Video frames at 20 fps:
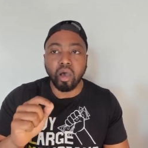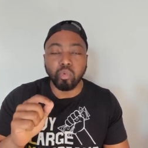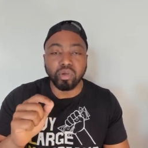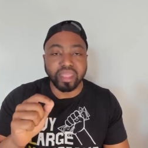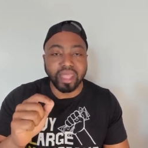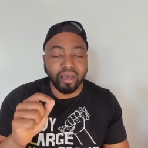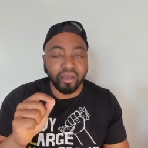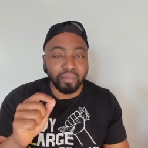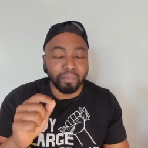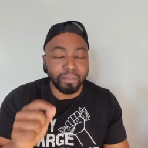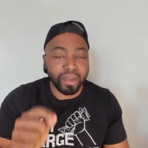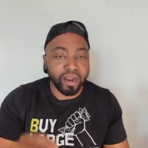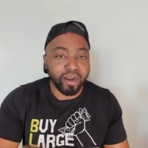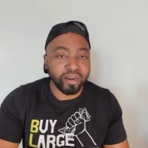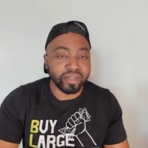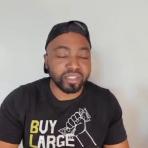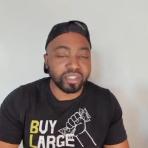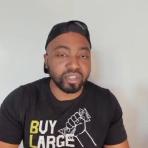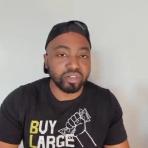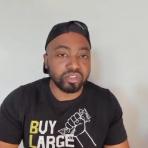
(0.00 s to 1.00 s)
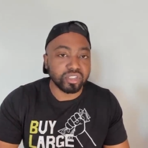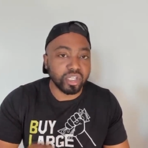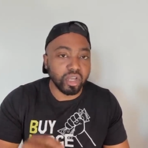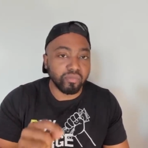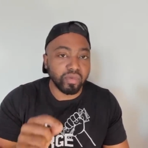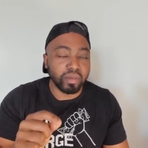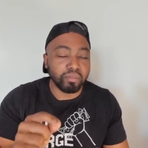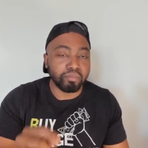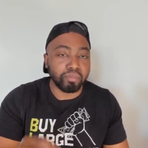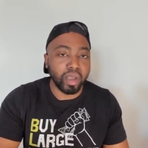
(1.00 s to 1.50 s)
without embarrassing
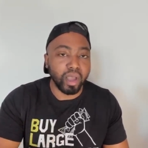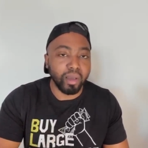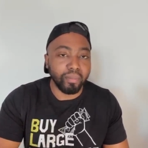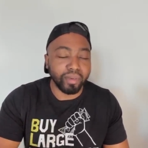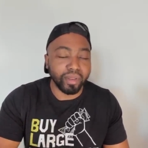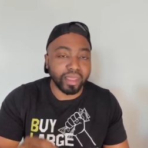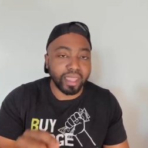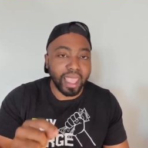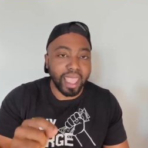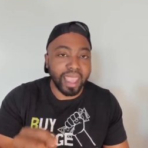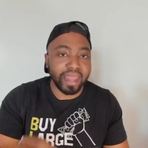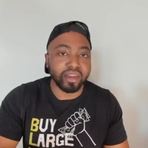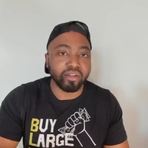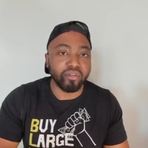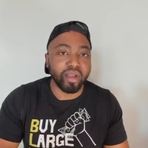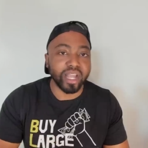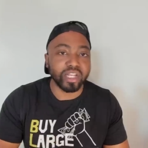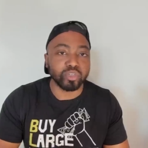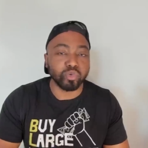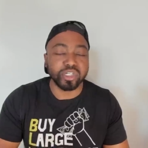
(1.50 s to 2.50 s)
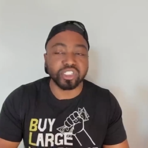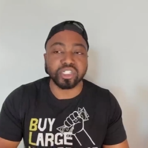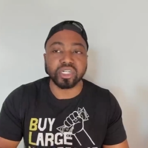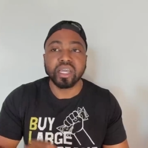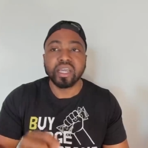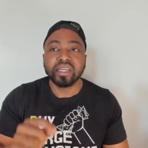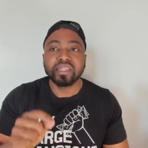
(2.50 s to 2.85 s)
yourself in public at the graduation.